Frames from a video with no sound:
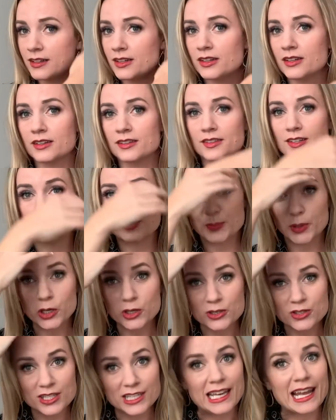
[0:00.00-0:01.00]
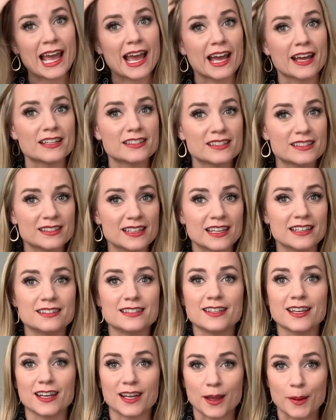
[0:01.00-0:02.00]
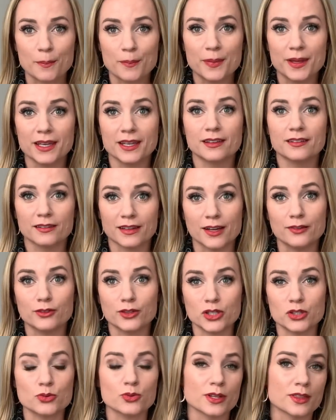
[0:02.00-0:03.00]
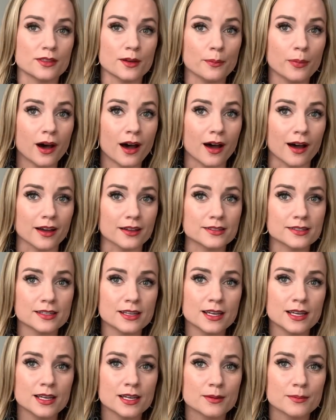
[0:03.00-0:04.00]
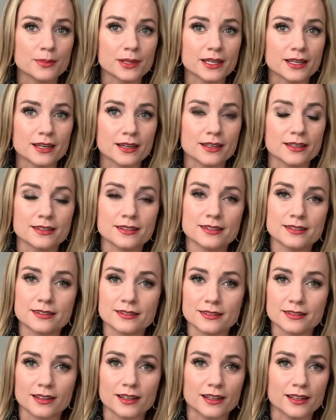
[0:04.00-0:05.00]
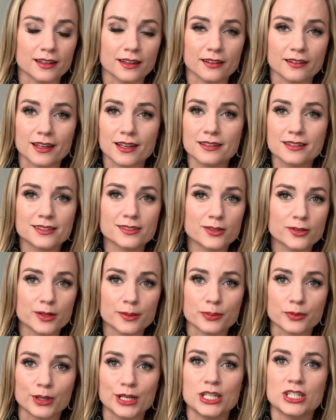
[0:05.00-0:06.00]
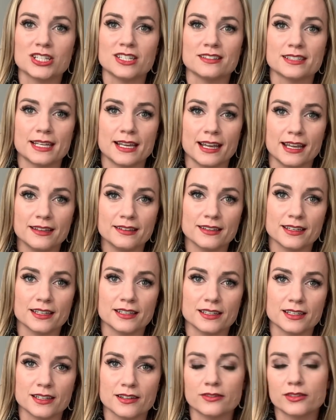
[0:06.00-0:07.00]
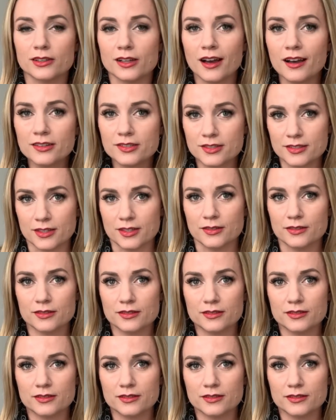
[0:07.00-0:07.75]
this person is getting big leverage with the boss, because a lot of these corporations hate the idea of a lawsuit.